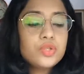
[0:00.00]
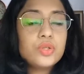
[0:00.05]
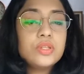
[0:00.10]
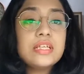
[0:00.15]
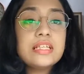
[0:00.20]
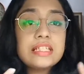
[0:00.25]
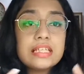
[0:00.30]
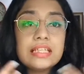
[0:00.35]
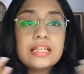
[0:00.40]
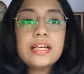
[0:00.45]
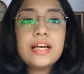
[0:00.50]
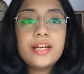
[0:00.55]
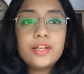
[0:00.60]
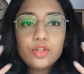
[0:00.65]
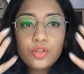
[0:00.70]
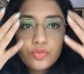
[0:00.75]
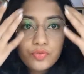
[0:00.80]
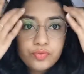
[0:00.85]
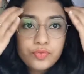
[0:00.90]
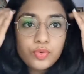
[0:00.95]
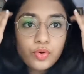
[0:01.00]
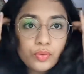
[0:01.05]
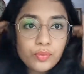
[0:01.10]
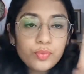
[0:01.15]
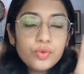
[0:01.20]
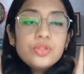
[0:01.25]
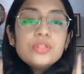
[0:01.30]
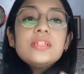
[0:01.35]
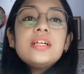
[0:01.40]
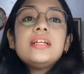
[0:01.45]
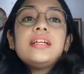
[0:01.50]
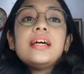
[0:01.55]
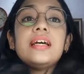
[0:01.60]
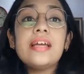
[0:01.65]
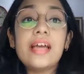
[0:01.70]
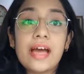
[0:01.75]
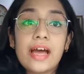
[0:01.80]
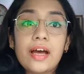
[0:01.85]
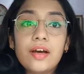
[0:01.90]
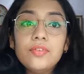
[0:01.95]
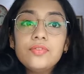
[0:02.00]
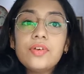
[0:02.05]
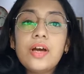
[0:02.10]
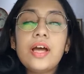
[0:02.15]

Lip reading: So these are the kind of notebooks that I have,